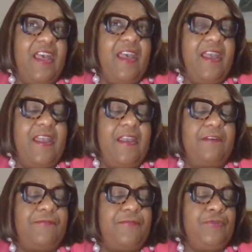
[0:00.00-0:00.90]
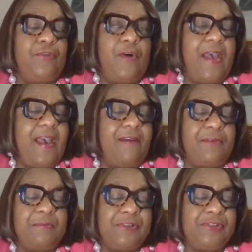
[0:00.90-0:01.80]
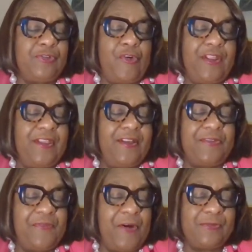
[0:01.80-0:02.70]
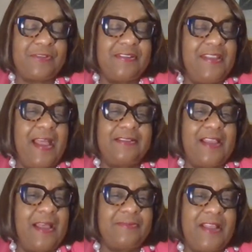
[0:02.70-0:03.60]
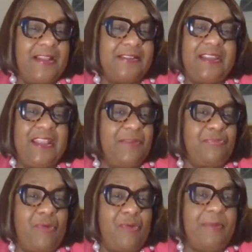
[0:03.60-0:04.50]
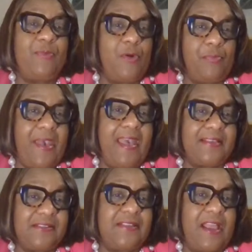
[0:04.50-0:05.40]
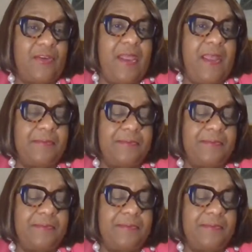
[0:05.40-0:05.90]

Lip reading: if you don't have the majority of the votes, 9 times out of 10, it probably won't pass. Is that correct?